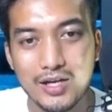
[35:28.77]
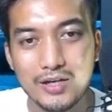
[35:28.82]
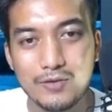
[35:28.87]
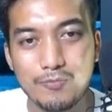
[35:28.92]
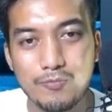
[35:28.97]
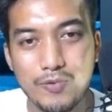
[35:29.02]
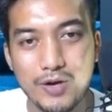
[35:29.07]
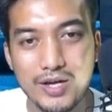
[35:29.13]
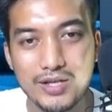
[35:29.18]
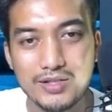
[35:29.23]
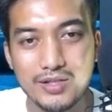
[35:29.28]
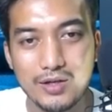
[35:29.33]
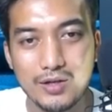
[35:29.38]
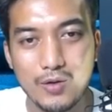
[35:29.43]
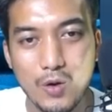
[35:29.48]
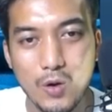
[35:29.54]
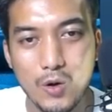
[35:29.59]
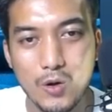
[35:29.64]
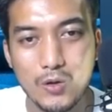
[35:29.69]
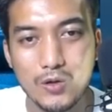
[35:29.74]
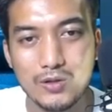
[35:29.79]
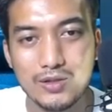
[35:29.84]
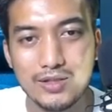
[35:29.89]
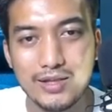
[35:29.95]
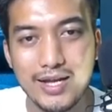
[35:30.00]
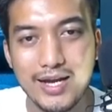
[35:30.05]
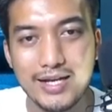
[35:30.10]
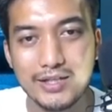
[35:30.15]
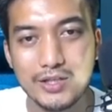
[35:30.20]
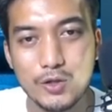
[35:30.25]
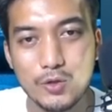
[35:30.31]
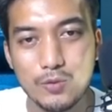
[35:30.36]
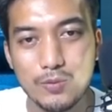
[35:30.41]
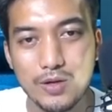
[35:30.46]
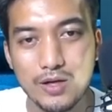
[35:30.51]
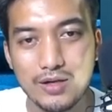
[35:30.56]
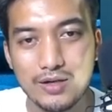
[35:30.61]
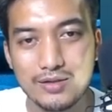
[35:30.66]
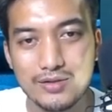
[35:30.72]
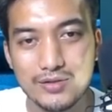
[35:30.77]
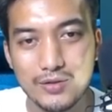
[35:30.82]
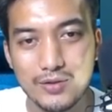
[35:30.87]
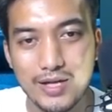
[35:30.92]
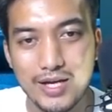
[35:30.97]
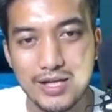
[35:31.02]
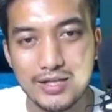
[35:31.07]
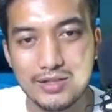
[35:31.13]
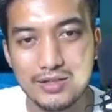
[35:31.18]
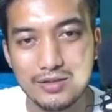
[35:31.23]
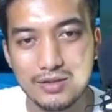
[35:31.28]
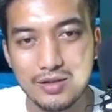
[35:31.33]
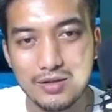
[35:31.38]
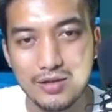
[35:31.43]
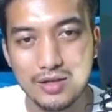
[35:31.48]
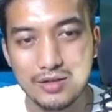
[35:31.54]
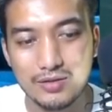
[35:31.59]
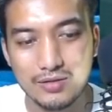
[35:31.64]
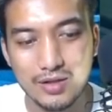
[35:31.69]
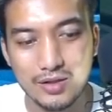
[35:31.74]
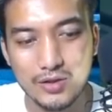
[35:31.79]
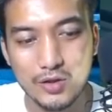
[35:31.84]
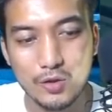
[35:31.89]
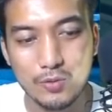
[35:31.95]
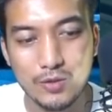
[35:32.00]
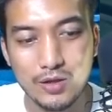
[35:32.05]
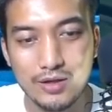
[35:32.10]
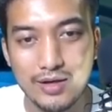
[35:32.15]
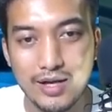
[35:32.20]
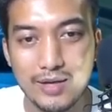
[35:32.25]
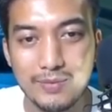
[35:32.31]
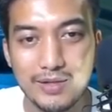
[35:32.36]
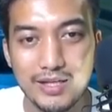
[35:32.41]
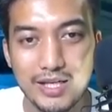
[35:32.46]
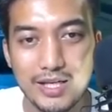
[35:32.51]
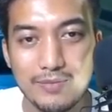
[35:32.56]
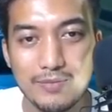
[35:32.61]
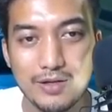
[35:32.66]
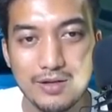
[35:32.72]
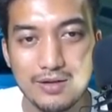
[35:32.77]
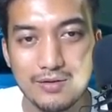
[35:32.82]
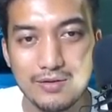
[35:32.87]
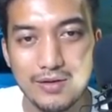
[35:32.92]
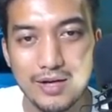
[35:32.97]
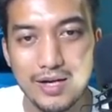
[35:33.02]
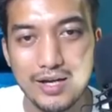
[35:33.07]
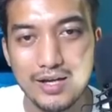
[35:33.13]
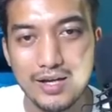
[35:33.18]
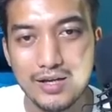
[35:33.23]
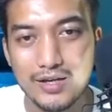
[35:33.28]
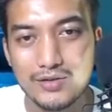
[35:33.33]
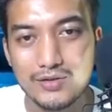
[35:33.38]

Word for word: press and hold that Q button so that uh, not not Q button, I mean E button, okay?